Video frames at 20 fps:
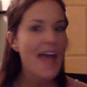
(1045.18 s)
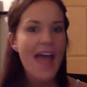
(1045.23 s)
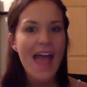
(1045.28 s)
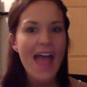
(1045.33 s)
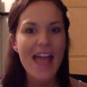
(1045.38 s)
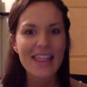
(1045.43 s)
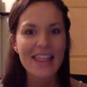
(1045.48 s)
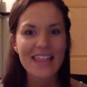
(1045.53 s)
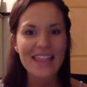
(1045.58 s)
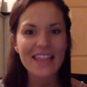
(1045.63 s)

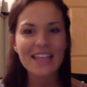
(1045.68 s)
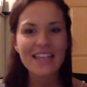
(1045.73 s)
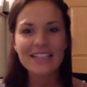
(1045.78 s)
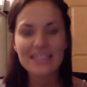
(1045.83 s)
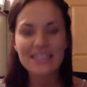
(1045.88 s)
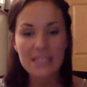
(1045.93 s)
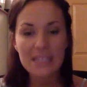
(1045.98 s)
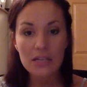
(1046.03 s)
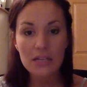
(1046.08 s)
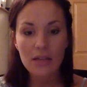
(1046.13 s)
And then they
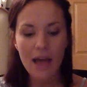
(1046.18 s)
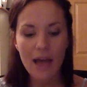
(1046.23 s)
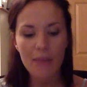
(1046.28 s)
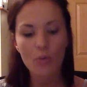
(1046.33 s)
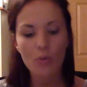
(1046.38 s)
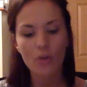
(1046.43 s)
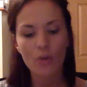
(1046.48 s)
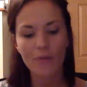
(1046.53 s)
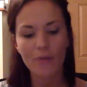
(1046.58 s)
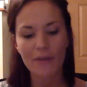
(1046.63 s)
see a lot
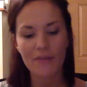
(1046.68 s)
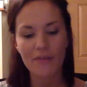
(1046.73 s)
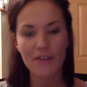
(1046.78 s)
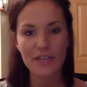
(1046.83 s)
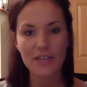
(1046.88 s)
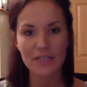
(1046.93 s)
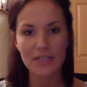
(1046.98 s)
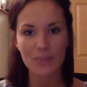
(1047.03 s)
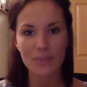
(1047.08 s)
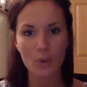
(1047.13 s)
more of my
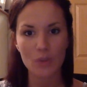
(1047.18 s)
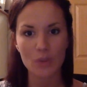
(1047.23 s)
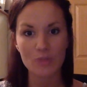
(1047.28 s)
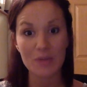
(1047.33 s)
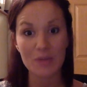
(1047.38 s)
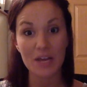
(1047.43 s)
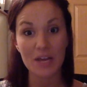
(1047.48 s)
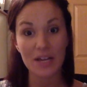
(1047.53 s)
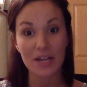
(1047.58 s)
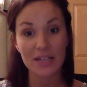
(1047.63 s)
fitness posts
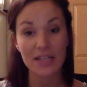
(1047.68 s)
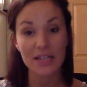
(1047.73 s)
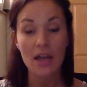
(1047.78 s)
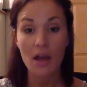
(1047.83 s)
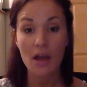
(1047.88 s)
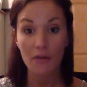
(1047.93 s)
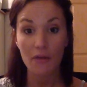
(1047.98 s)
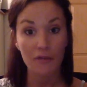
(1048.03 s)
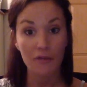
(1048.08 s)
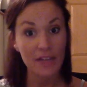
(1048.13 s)
because
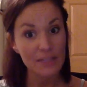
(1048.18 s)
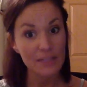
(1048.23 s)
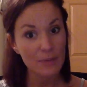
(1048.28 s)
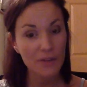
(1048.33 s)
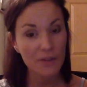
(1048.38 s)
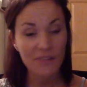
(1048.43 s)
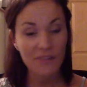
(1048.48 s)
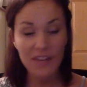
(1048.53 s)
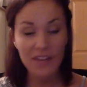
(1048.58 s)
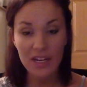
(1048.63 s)
Facebook
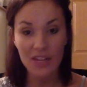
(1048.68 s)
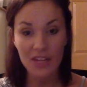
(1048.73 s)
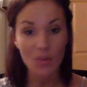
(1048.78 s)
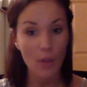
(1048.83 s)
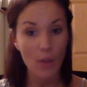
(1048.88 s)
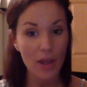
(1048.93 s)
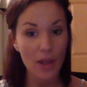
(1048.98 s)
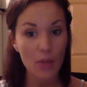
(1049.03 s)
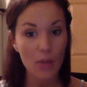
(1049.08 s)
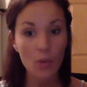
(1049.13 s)
affinity, the
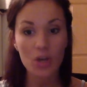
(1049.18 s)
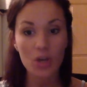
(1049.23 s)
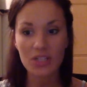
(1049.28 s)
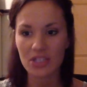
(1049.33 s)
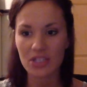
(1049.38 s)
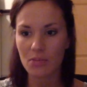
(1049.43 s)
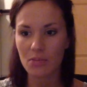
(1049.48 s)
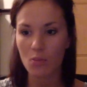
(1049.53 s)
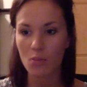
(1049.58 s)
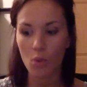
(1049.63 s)
way it works,
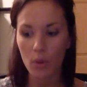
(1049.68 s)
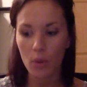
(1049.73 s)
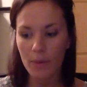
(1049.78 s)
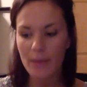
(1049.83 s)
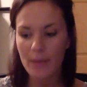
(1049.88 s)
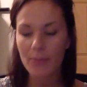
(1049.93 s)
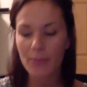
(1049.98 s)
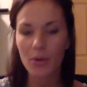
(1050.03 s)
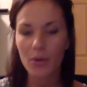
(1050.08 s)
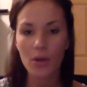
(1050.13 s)
the more
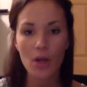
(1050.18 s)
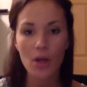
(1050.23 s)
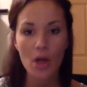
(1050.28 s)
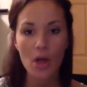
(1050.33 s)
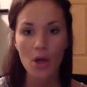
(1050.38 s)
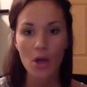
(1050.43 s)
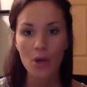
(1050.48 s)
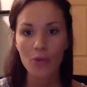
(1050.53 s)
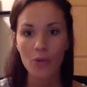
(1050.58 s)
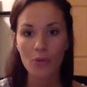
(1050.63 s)

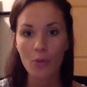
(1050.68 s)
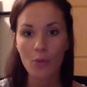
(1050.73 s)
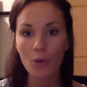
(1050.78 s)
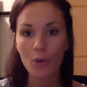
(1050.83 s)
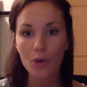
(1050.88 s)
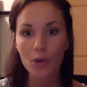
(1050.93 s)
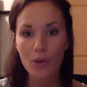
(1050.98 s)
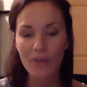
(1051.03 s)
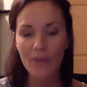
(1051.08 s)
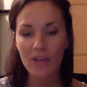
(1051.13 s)

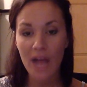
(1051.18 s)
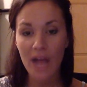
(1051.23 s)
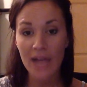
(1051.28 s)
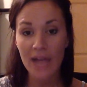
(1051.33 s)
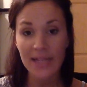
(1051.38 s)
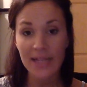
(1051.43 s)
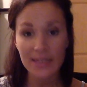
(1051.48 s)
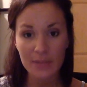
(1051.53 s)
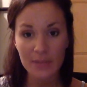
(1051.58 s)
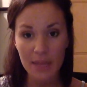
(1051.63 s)
you have in
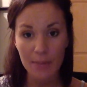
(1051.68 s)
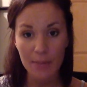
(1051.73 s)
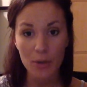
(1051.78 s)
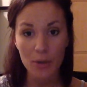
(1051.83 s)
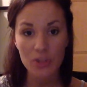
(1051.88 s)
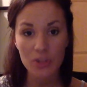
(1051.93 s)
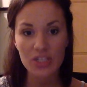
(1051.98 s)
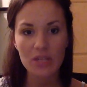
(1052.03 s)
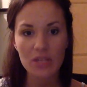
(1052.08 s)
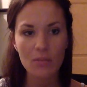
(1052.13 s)
contact with that
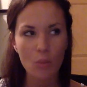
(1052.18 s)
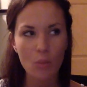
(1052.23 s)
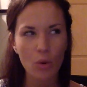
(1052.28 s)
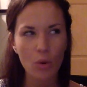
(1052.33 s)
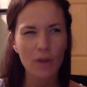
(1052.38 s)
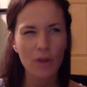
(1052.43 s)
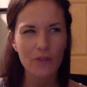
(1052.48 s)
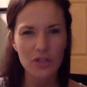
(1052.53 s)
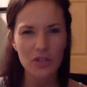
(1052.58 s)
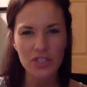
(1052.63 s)
person, the more
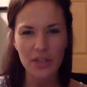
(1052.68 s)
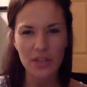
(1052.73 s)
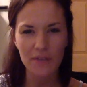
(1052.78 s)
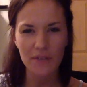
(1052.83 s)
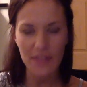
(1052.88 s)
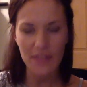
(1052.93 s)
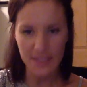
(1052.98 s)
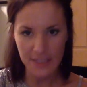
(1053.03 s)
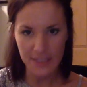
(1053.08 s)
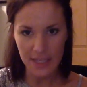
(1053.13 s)
of your stuff
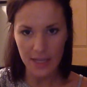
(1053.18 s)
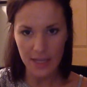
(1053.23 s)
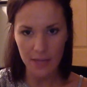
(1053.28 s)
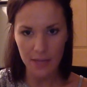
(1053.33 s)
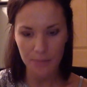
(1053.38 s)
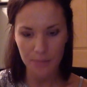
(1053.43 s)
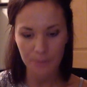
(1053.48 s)
they see.